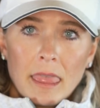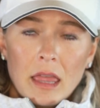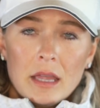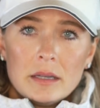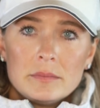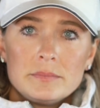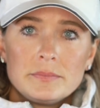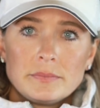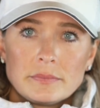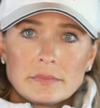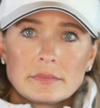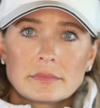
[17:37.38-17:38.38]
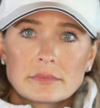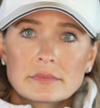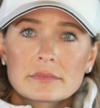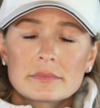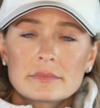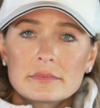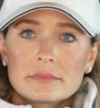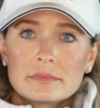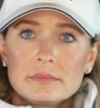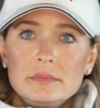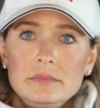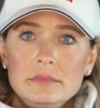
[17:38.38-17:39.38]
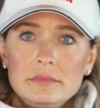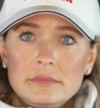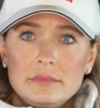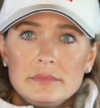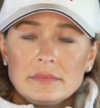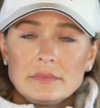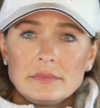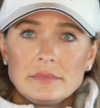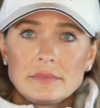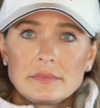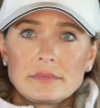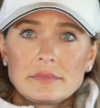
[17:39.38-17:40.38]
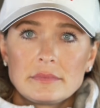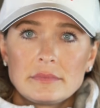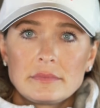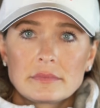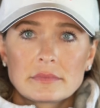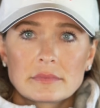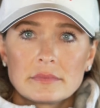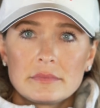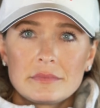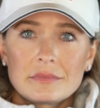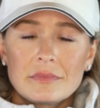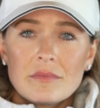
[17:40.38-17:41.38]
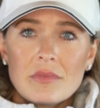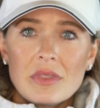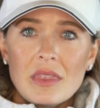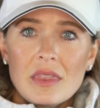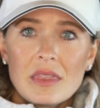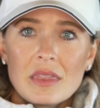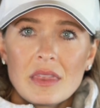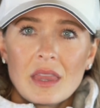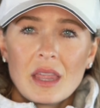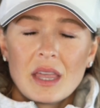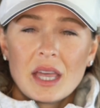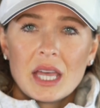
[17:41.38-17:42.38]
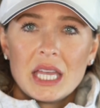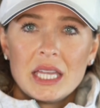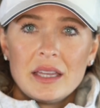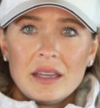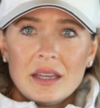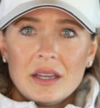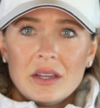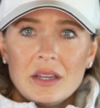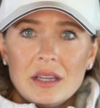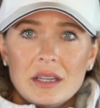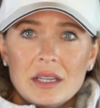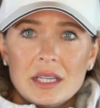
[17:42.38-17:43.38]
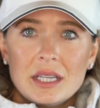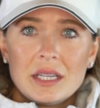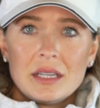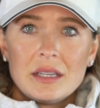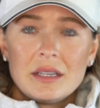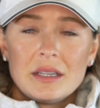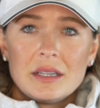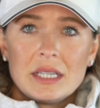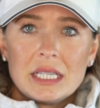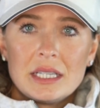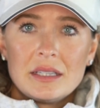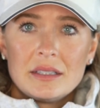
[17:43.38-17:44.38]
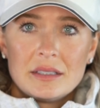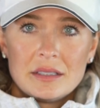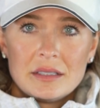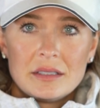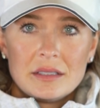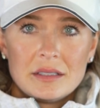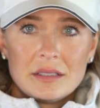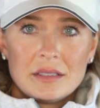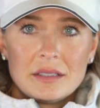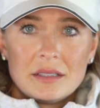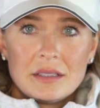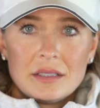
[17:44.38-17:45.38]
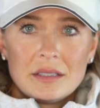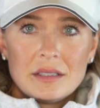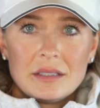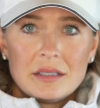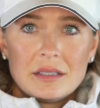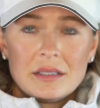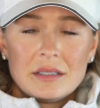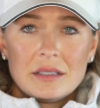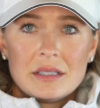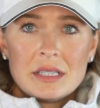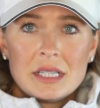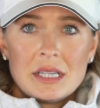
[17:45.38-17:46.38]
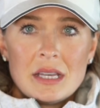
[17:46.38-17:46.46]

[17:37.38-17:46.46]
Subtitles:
Maybe in a few weeks we'll get the green light to keep racing. But, looking back at it, taking all that time off, maybe that was the right move.